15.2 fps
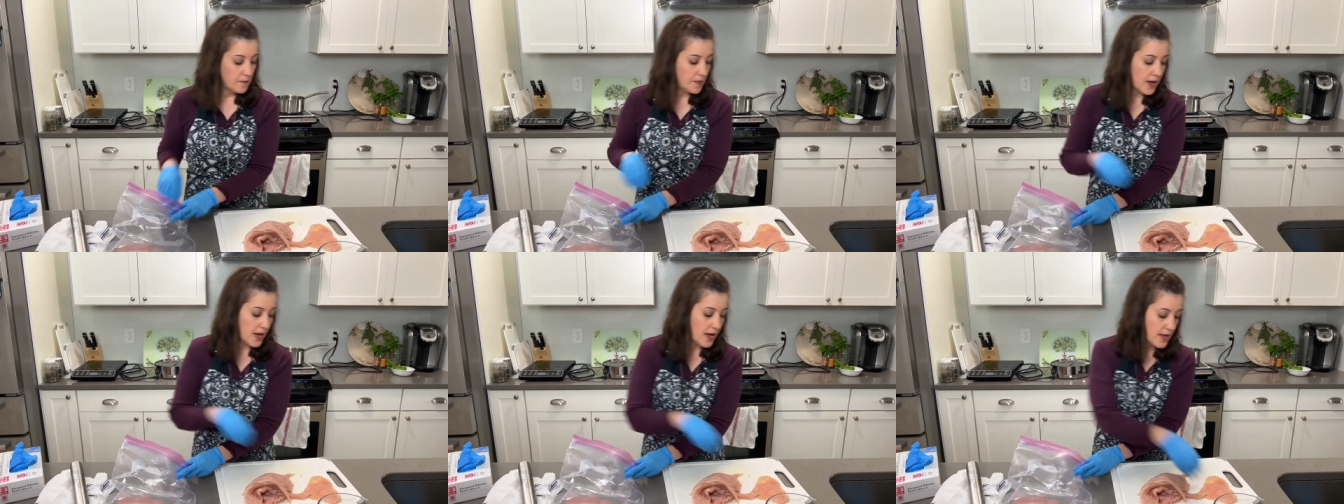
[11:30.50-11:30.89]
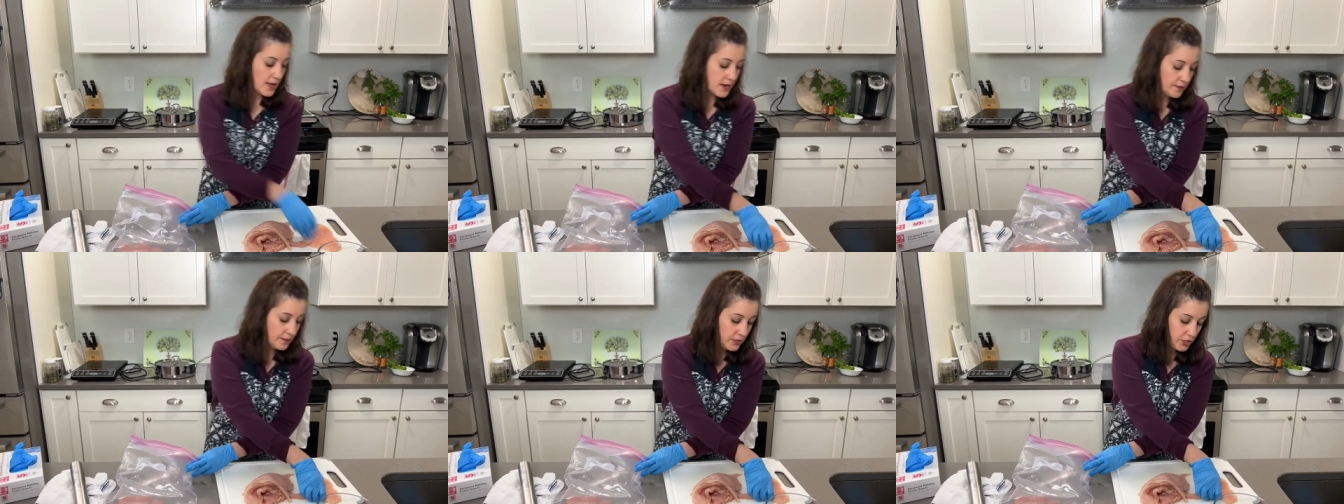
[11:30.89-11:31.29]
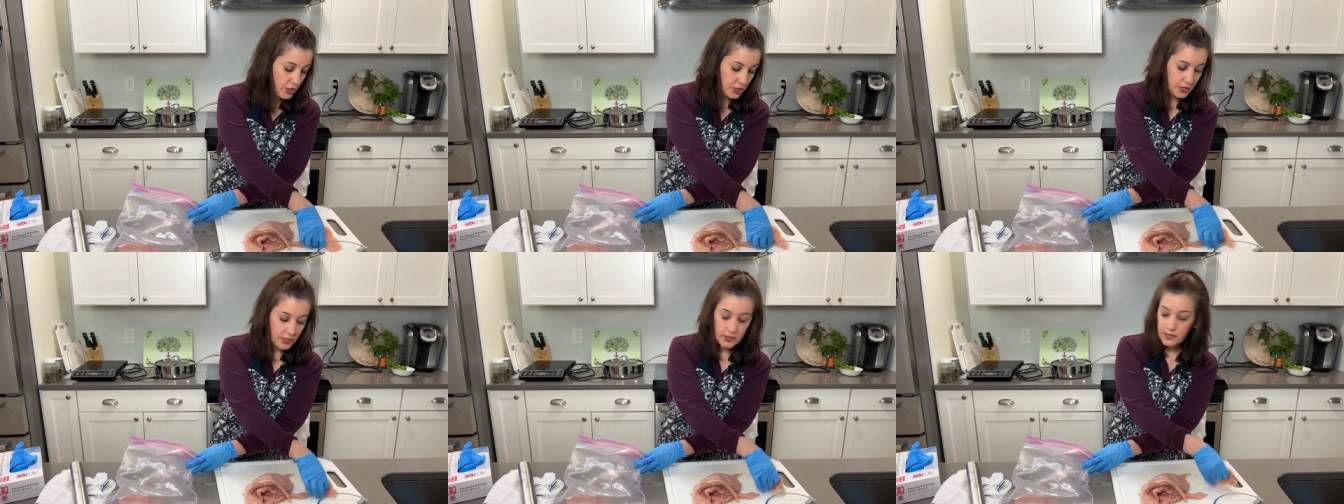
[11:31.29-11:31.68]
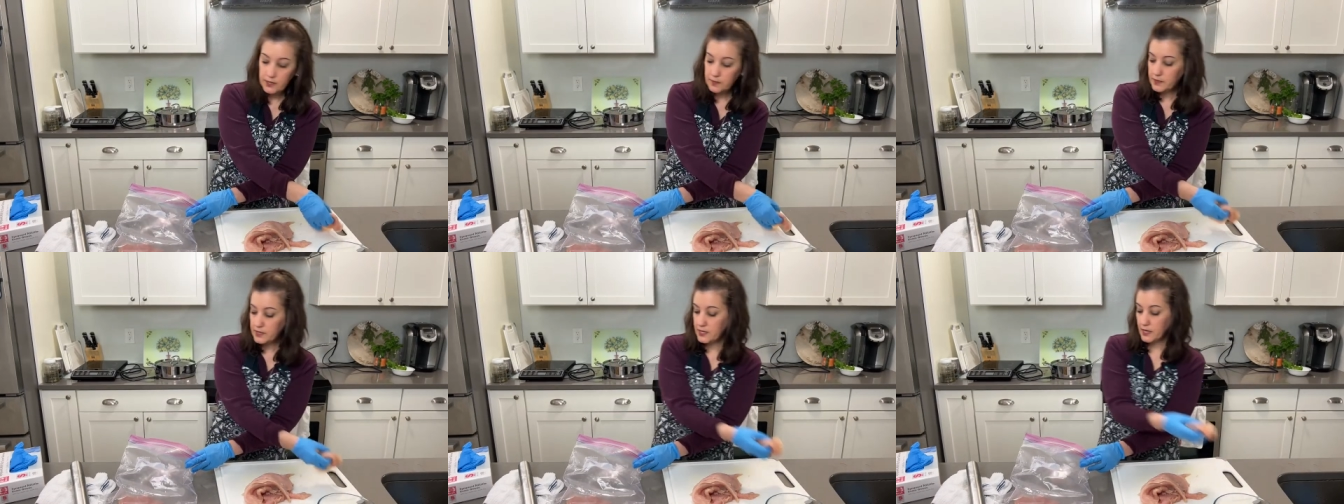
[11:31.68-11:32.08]
But I'm going to show you
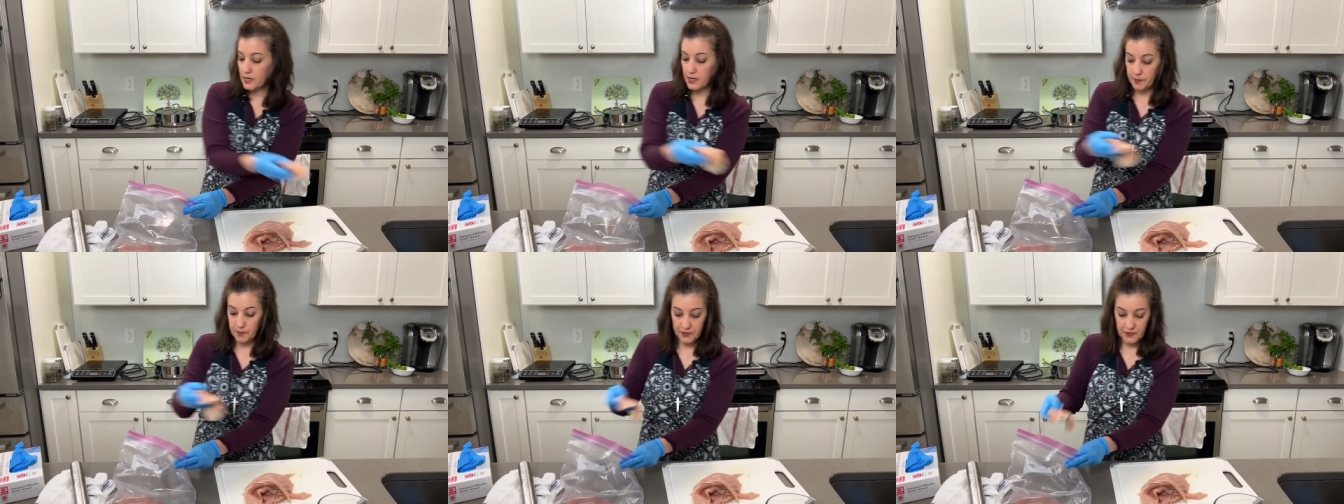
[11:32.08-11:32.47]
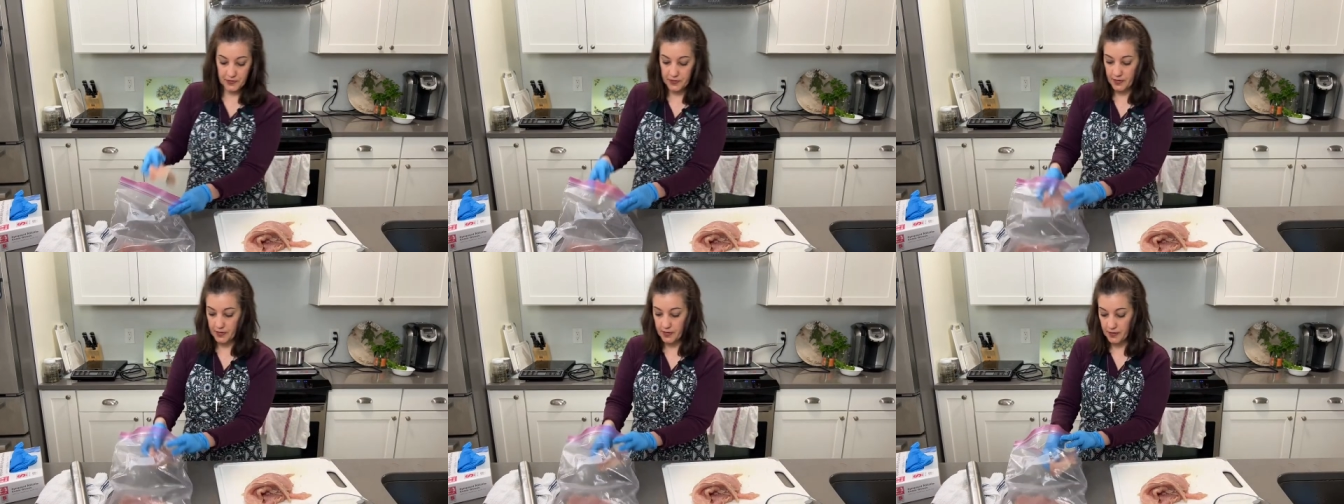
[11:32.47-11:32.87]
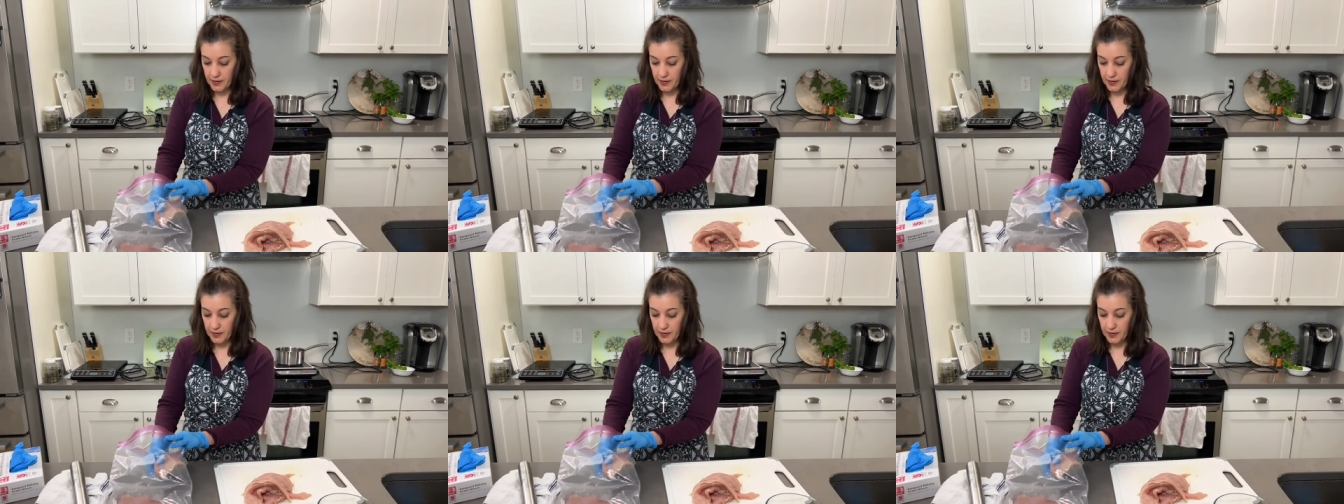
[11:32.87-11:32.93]
some tips